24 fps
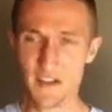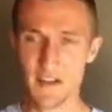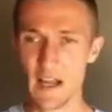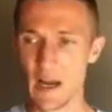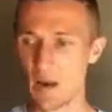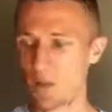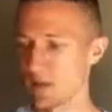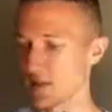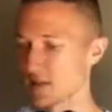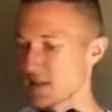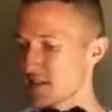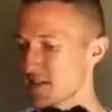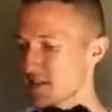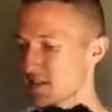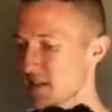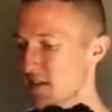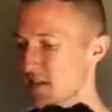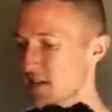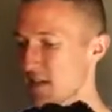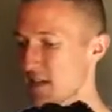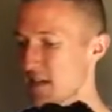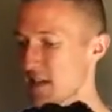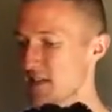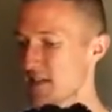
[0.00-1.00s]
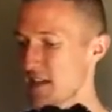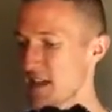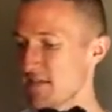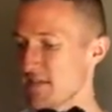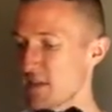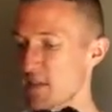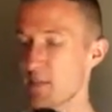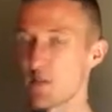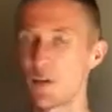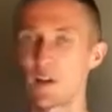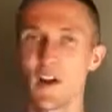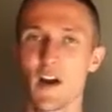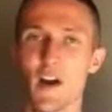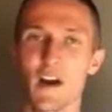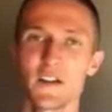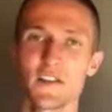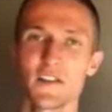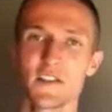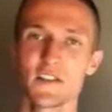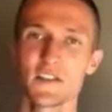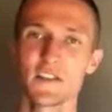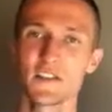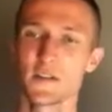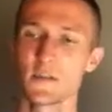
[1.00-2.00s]
I wouldn't consider any safety
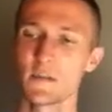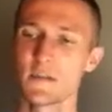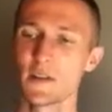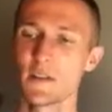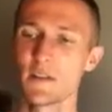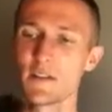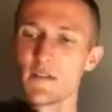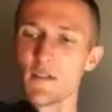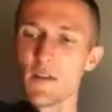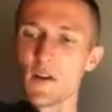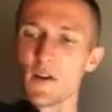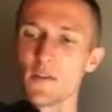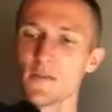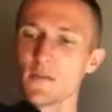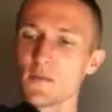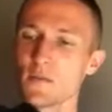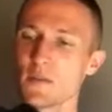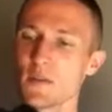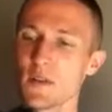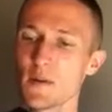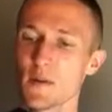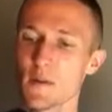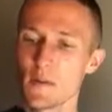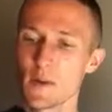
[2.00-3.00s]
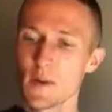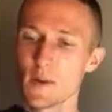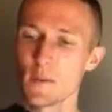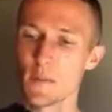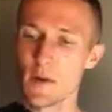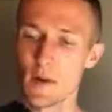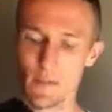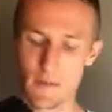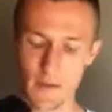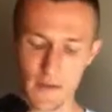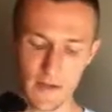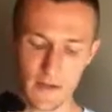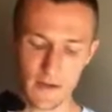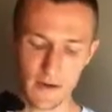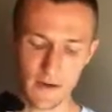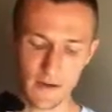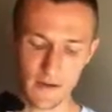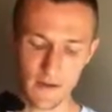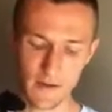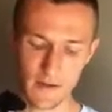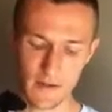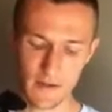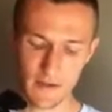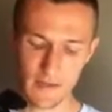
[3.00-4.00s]
precautions to be involved with the puppet here.
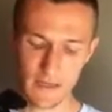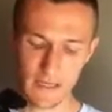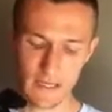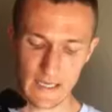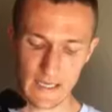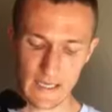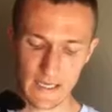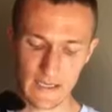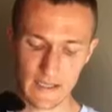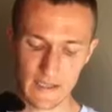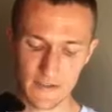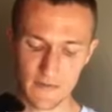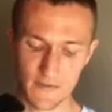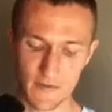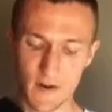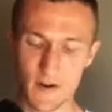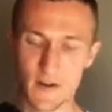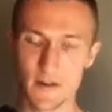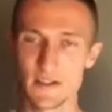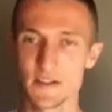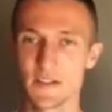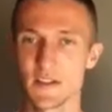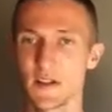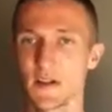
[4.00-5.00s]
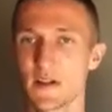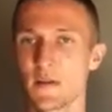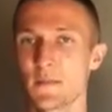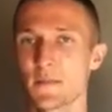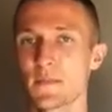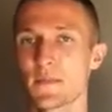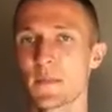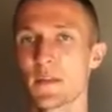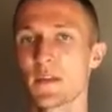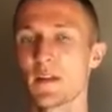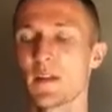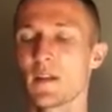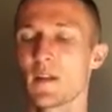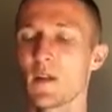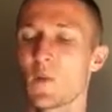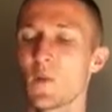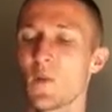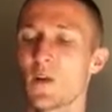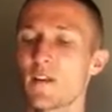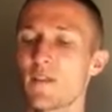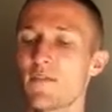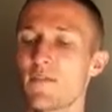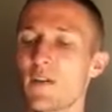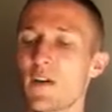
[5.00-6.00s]
And as far as
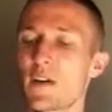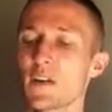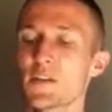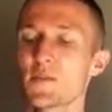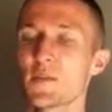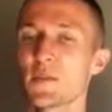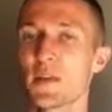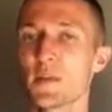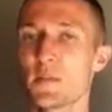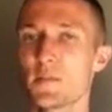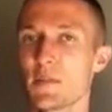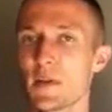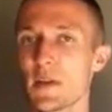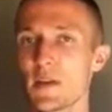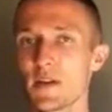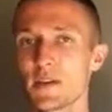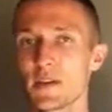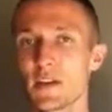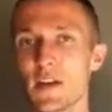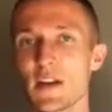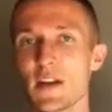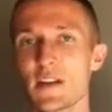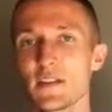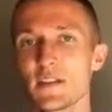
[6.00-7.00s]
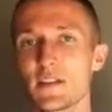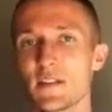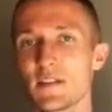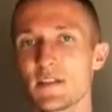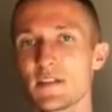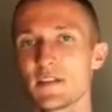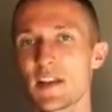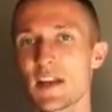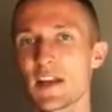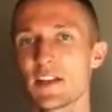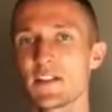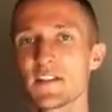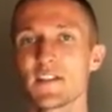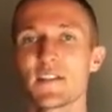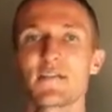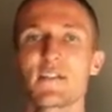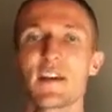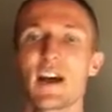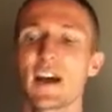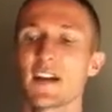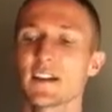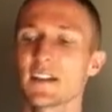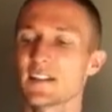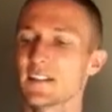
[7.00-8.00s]
where it falls within Piaget's stages of
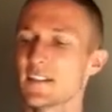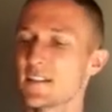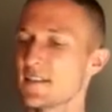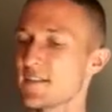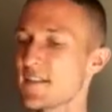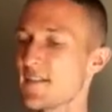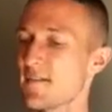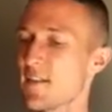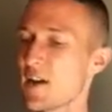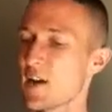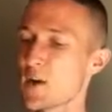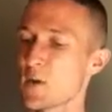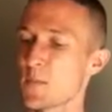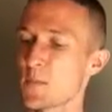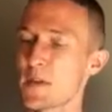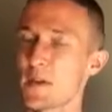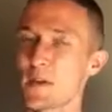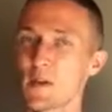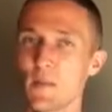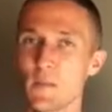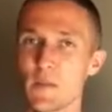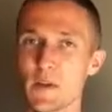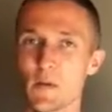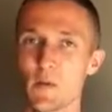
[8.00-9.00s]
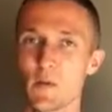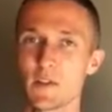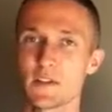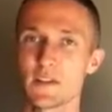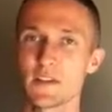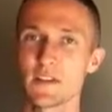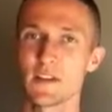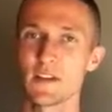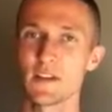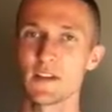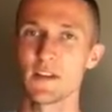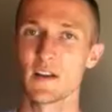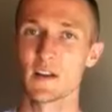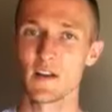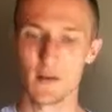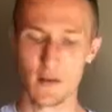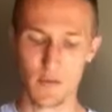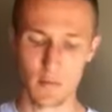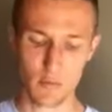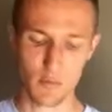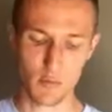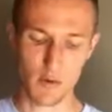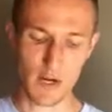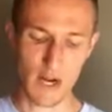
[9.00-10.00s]
cognitive development, it would be once again
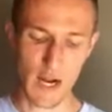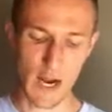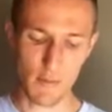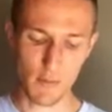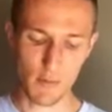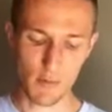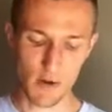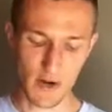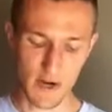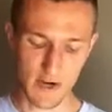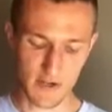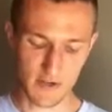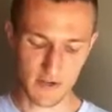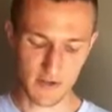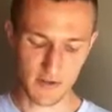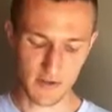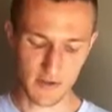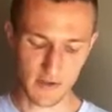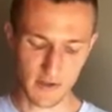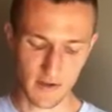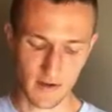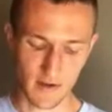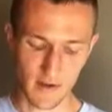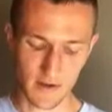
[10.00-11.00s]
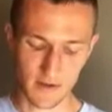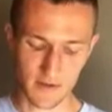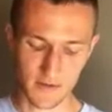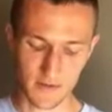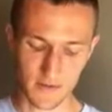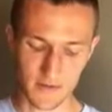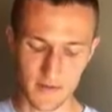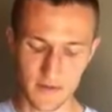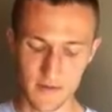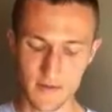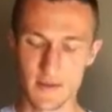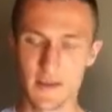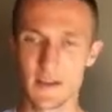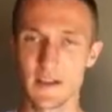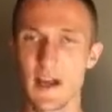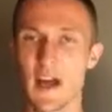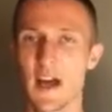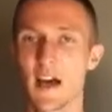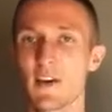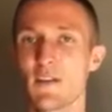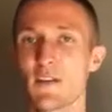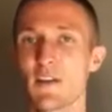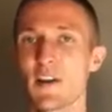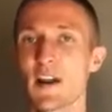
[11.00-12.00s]
pre-operational, and then also to the
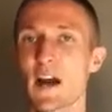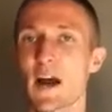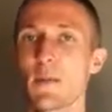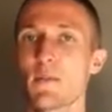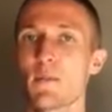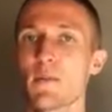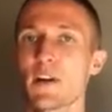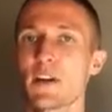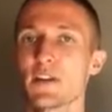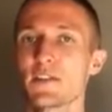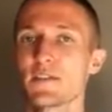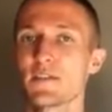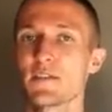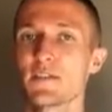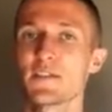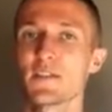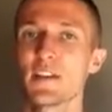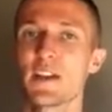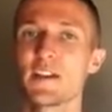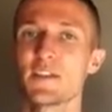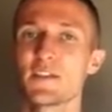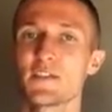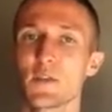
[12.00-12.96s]
concrete operational stage.